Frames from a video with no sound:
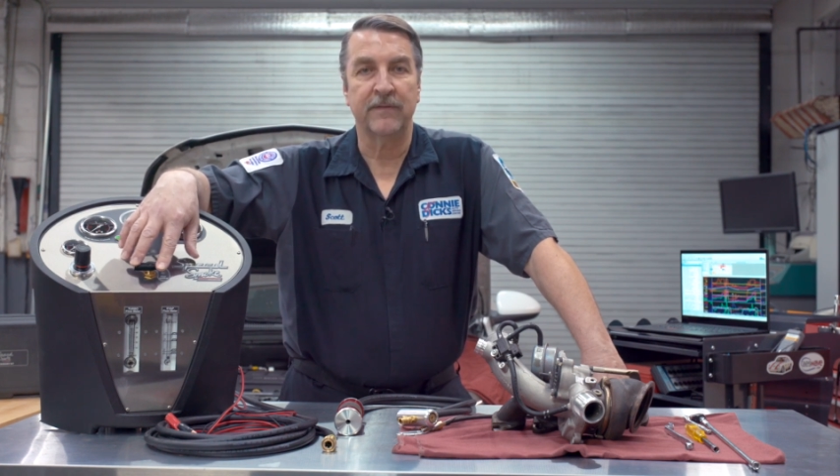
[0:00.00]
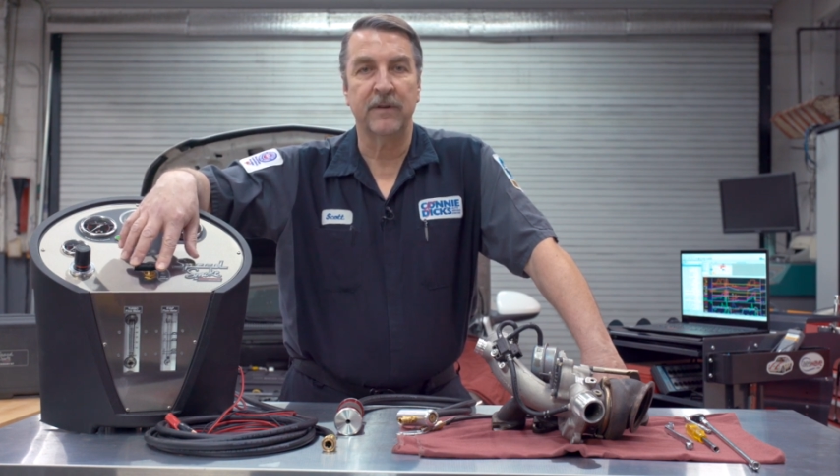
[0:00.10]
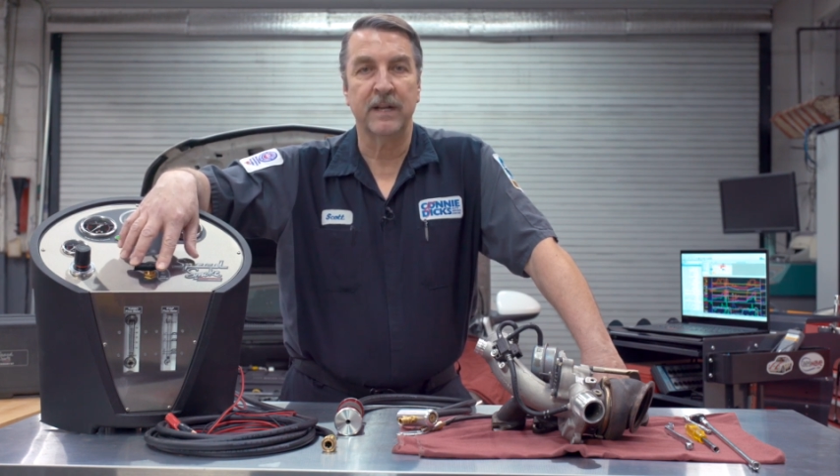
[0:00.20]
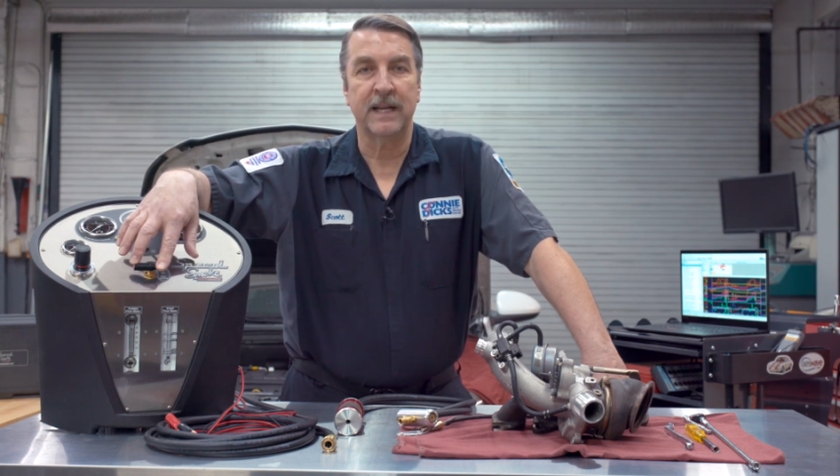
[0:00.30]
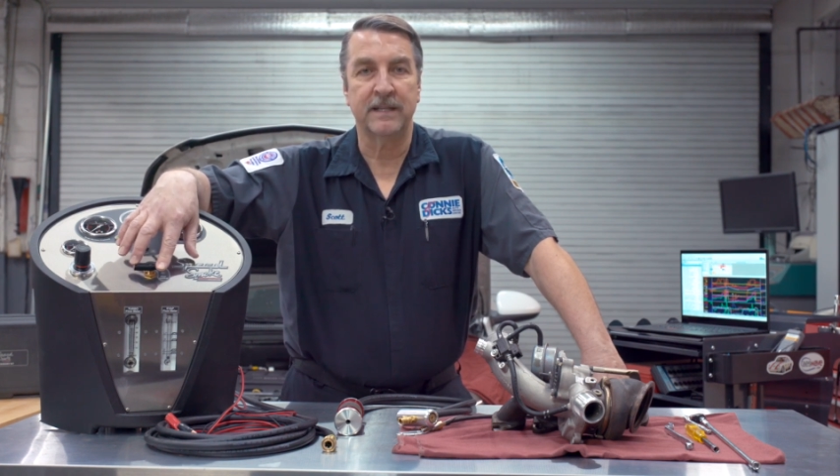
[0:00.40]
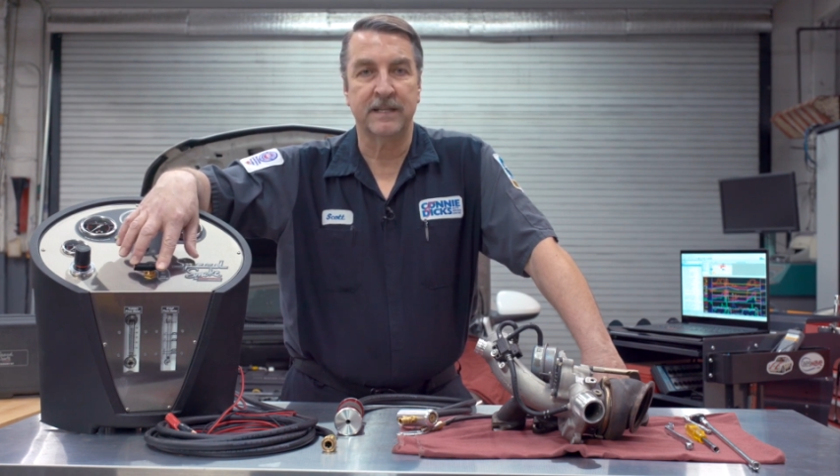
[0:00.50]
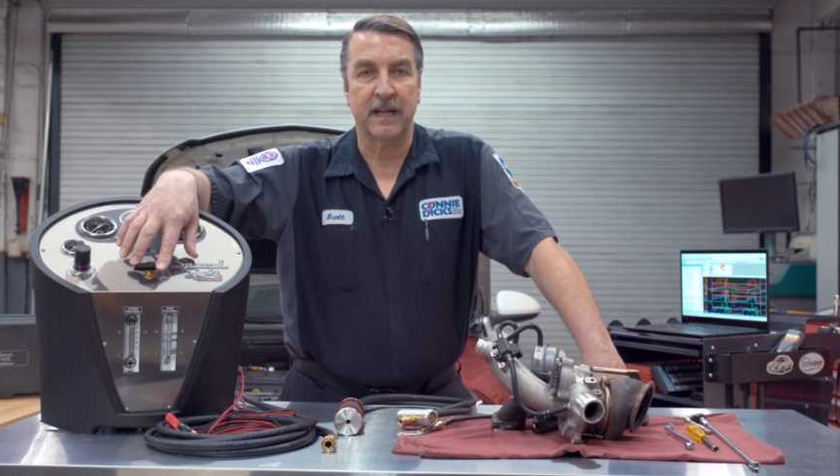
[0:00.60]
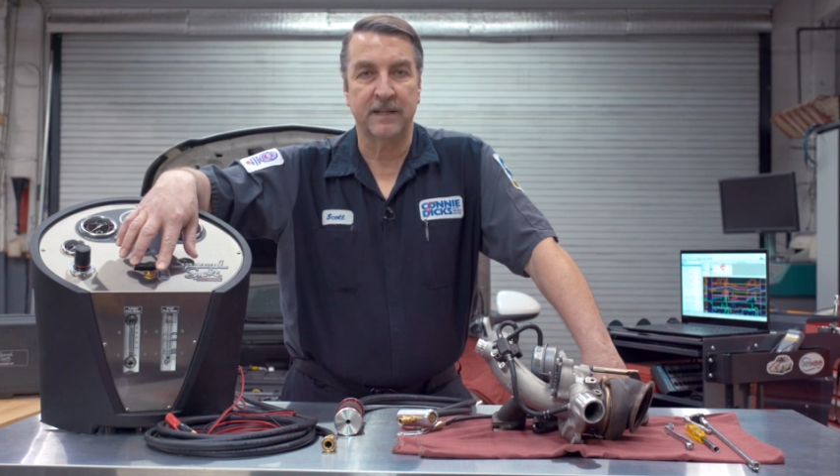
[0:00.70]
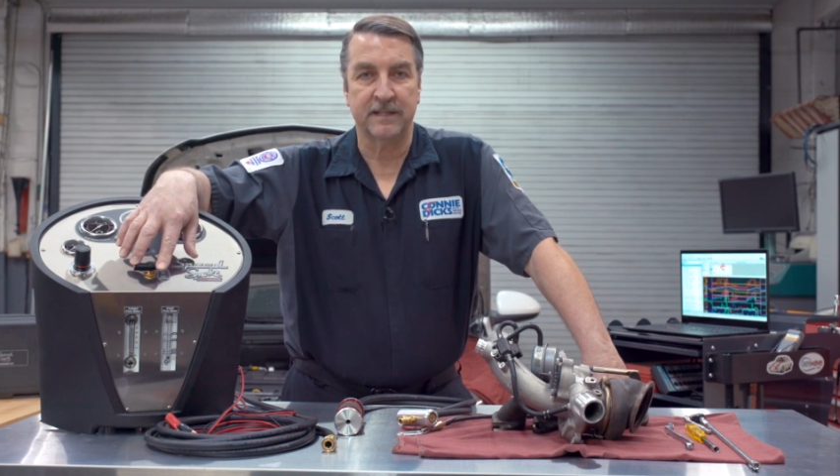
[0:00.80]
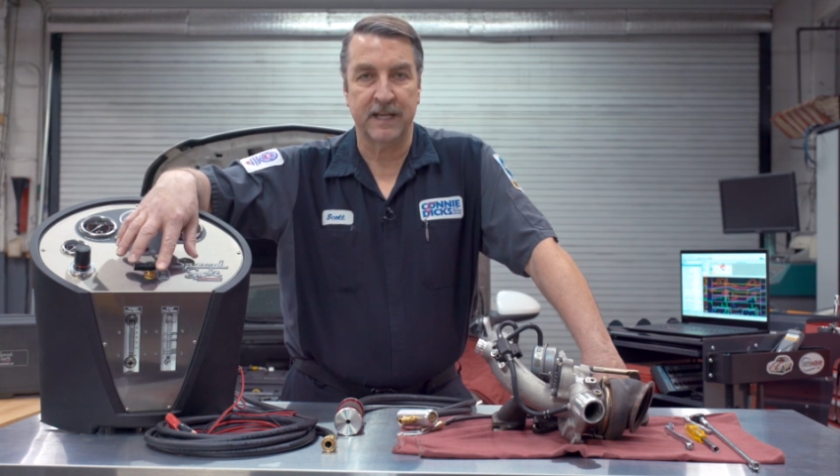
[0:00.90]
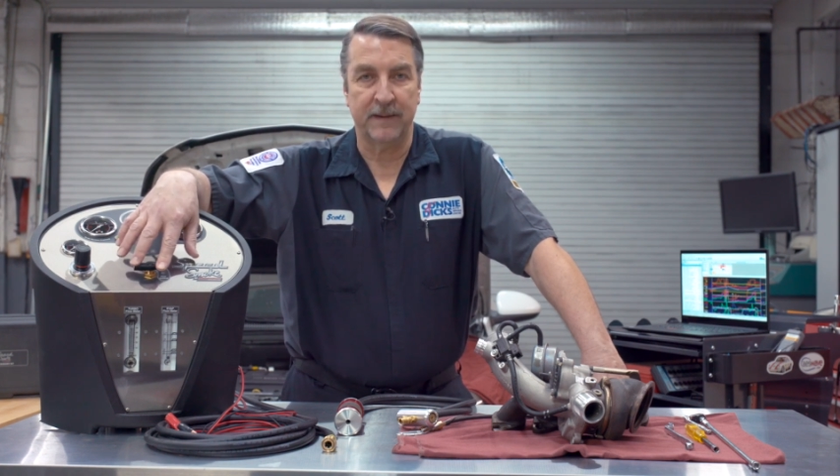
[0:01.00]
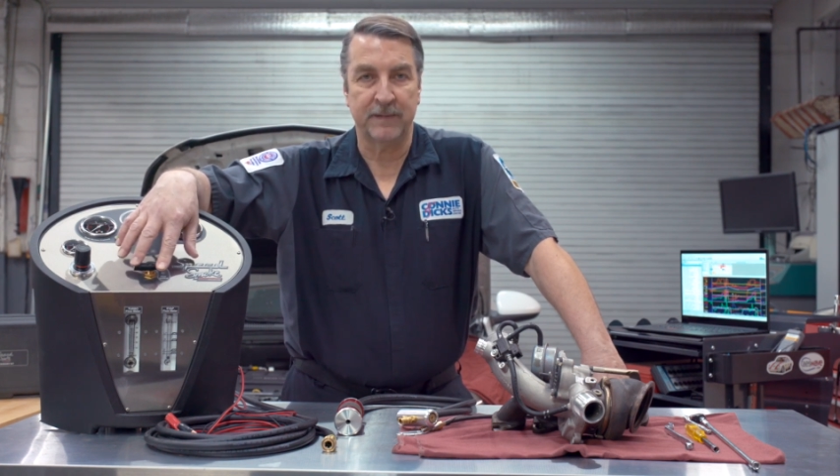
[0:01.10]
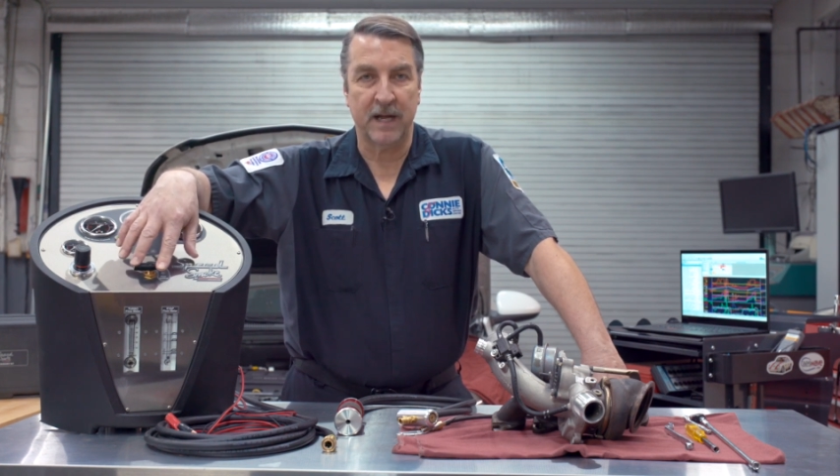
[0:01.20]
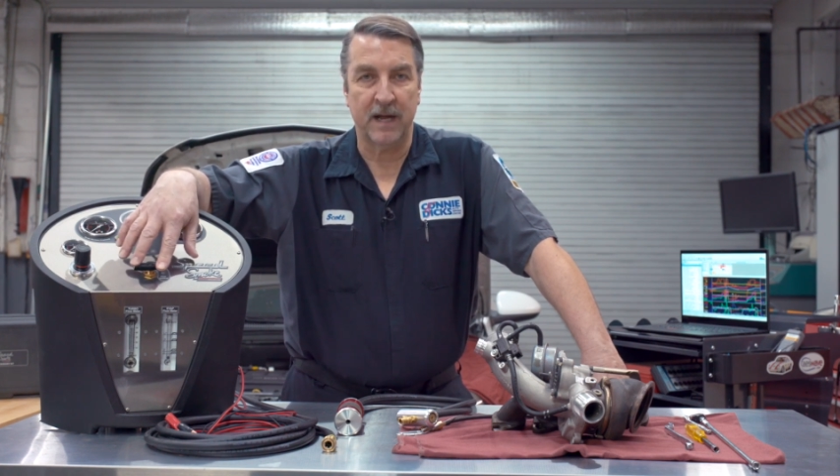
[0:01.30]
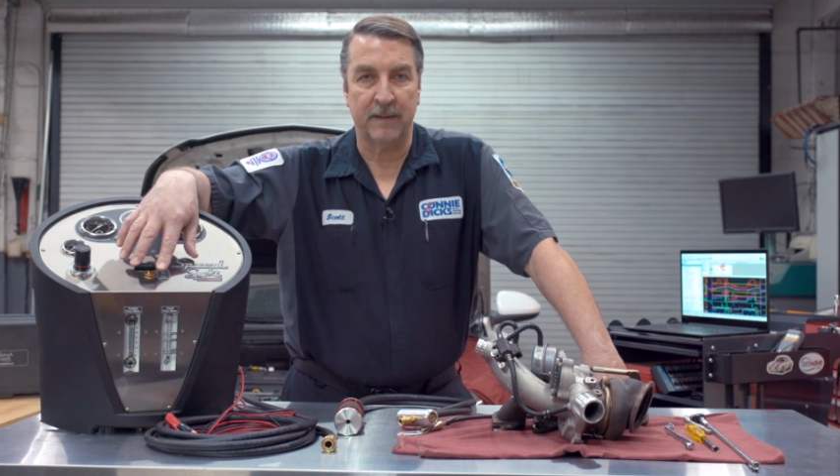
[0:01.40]
for leaks at the same
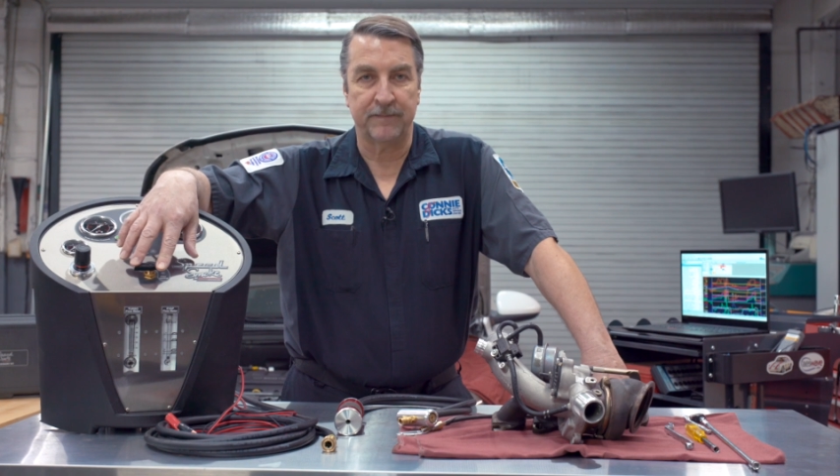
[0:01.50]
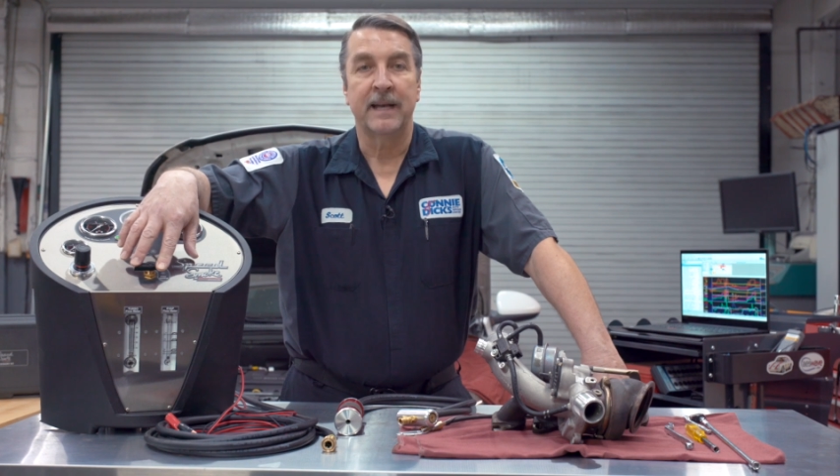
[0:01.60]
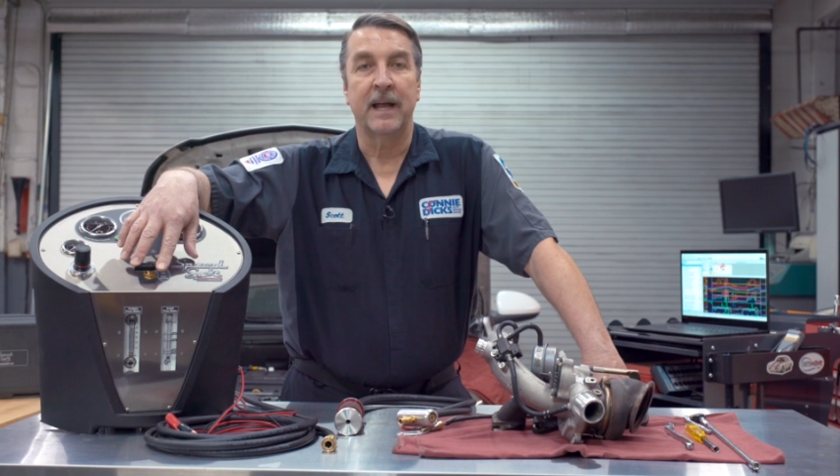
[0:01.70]
time.